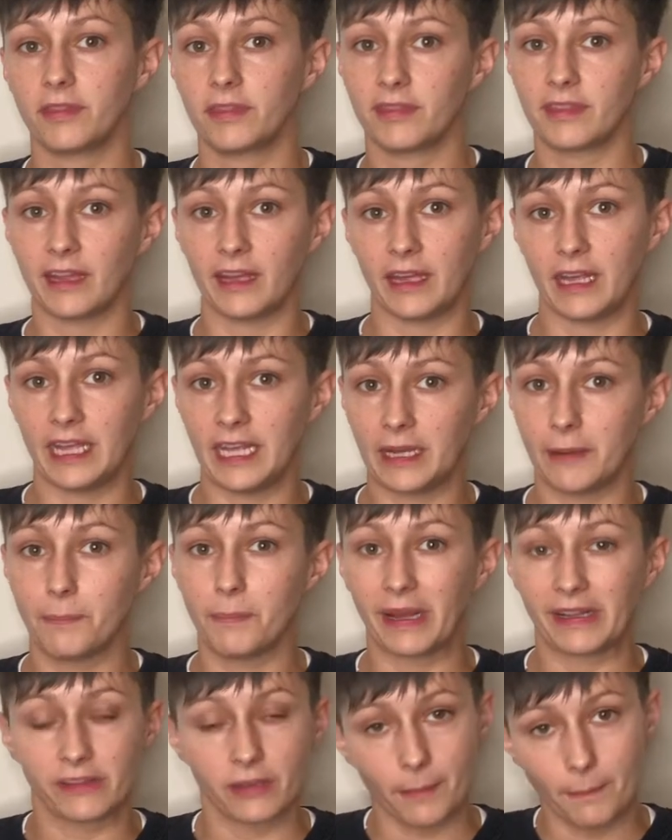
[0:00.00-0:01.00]
they're in a
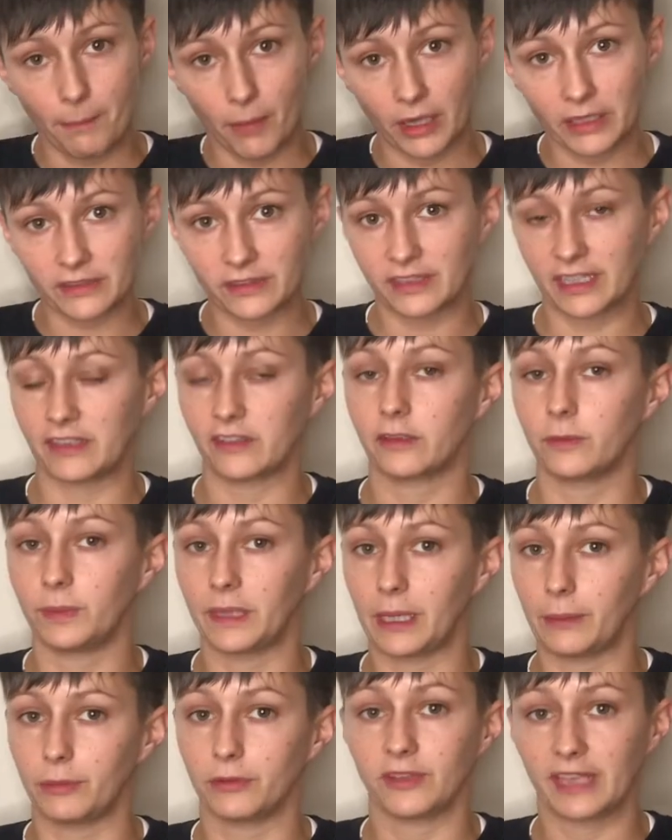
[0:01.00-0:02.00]
better mindset to be
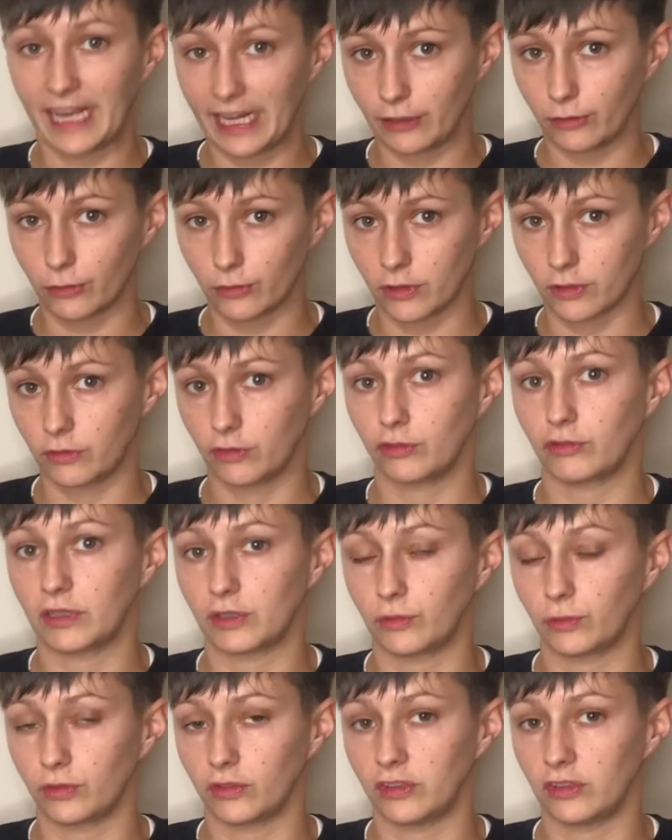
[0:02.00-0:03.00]
able to handle those
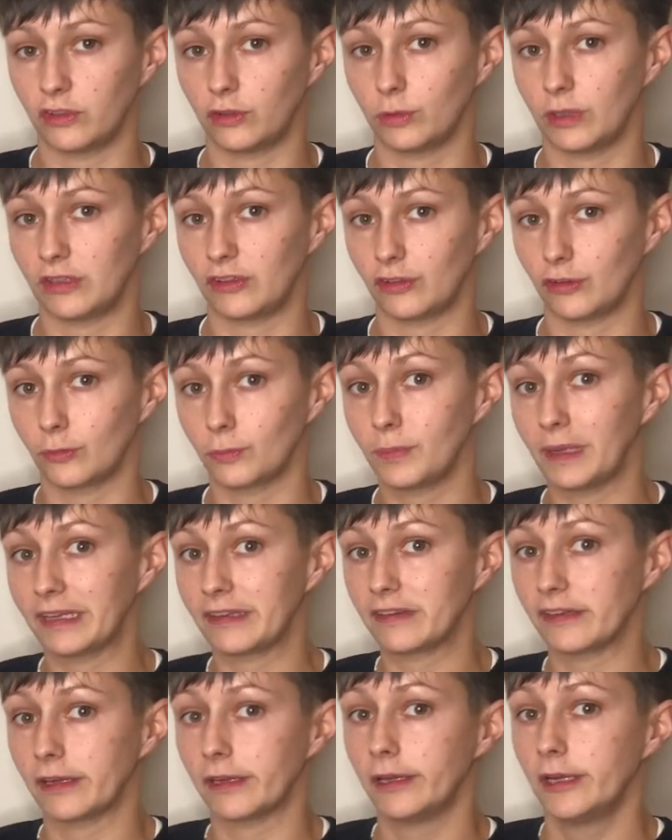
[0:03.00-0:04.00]
stressful situations
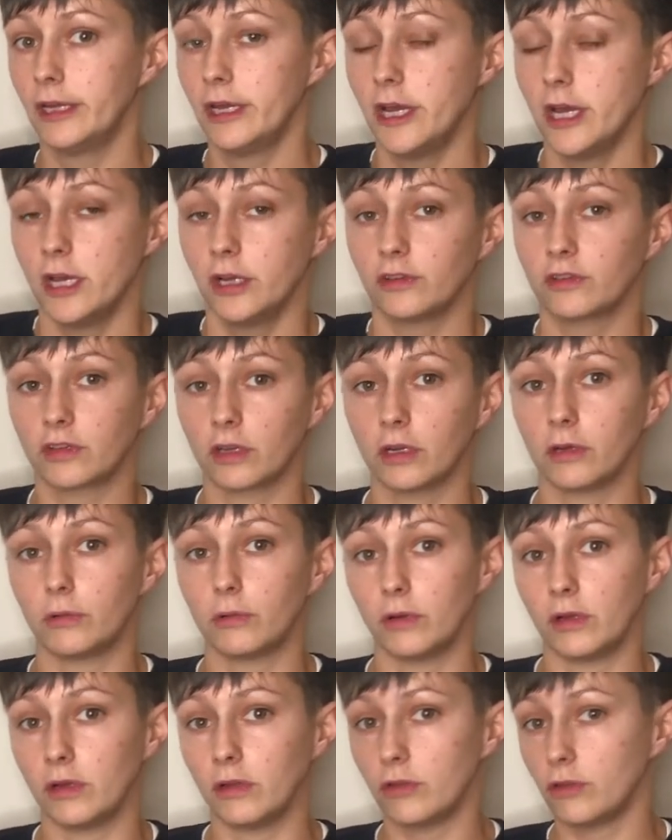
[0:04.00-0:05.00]
better.
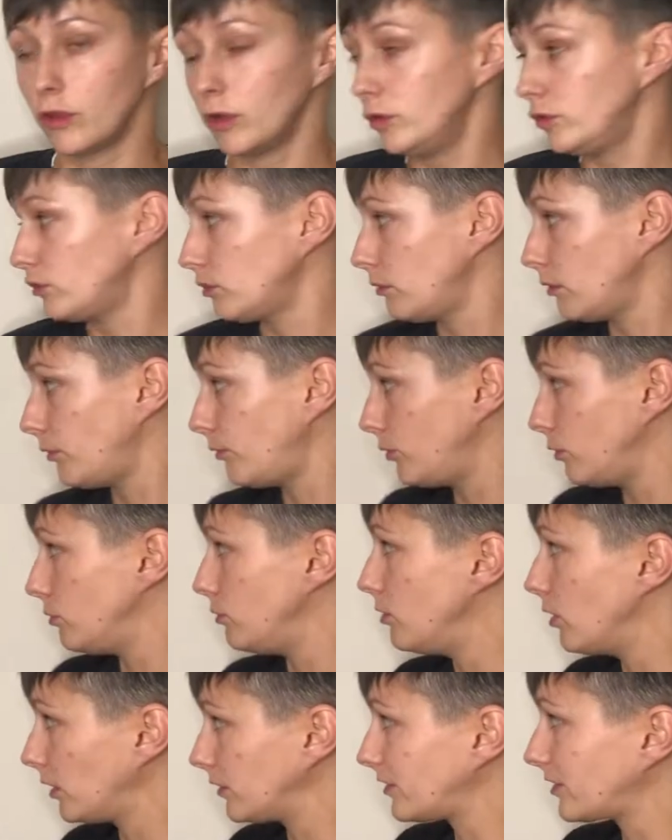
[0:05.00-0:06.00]
So those are a few
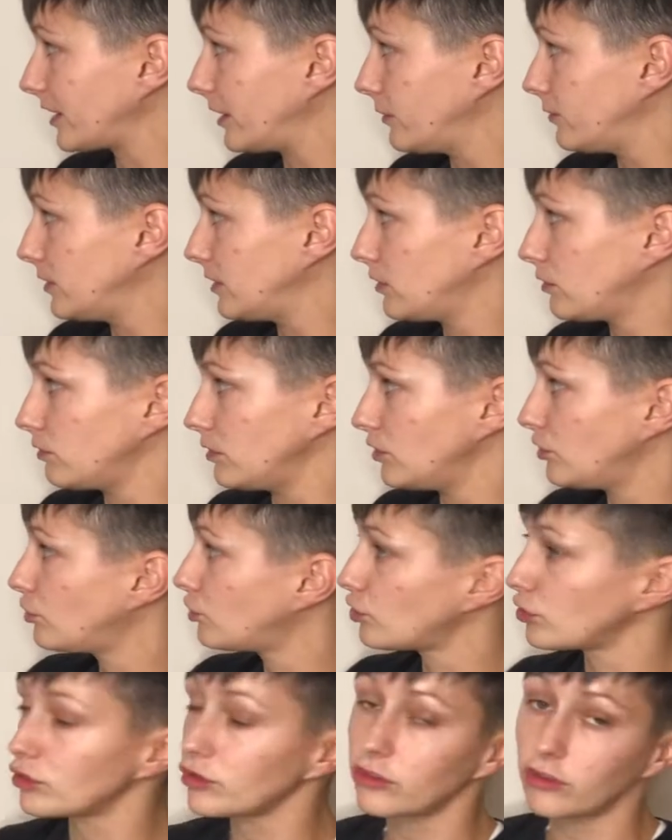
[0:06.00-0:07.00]
non-scale victories
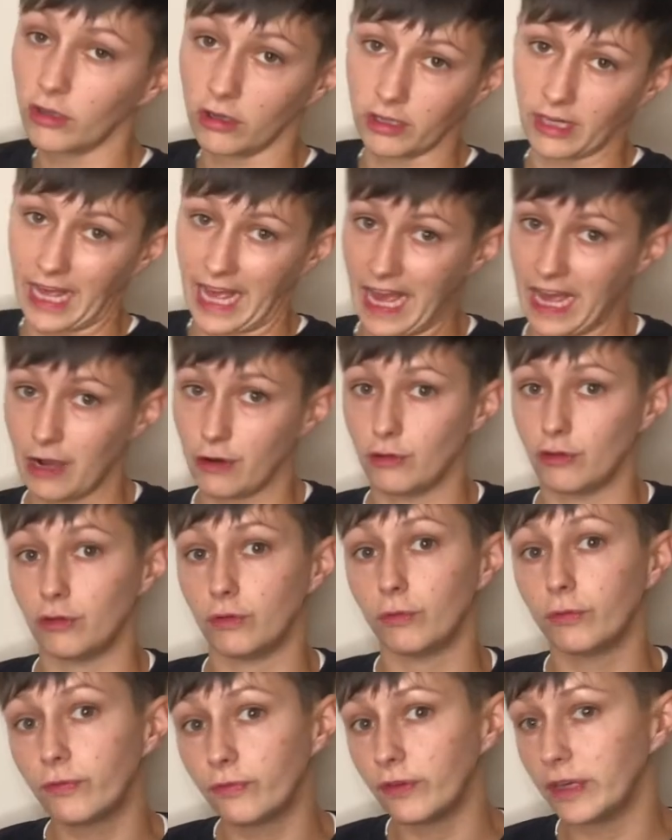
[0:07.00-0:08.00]
just on how
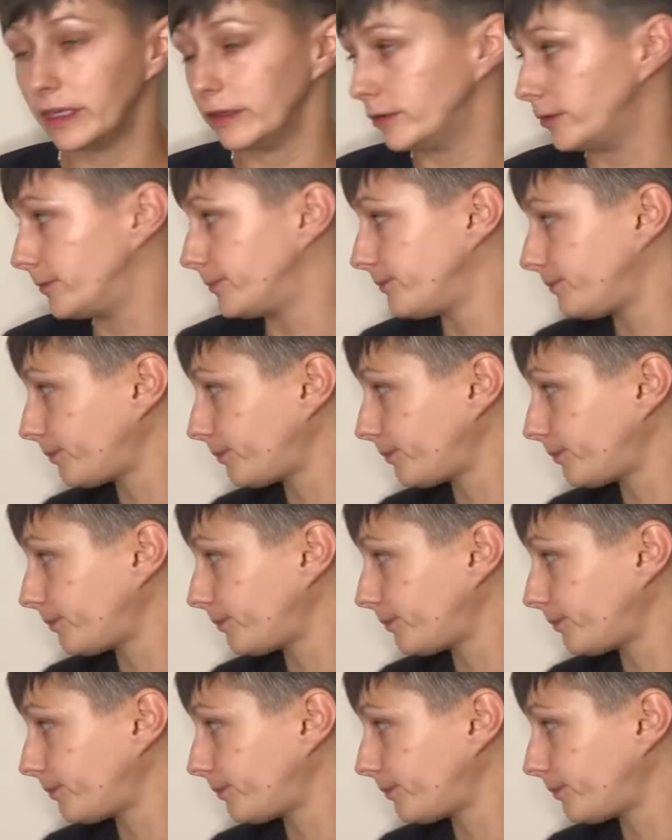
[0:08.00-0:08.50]
you feel.